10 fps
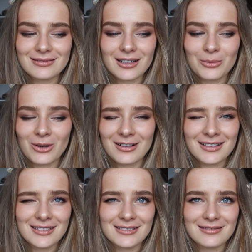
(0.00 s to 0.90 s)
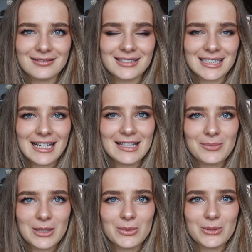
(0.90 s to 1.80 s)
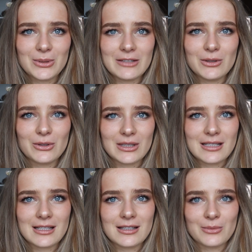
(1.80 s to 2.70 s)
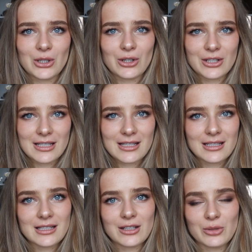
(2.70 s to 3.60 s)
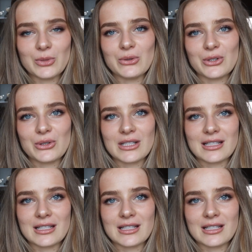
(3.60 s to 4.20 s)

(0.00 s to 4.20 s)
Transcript: come on and say that people who give you criticism are narcissistic abusers,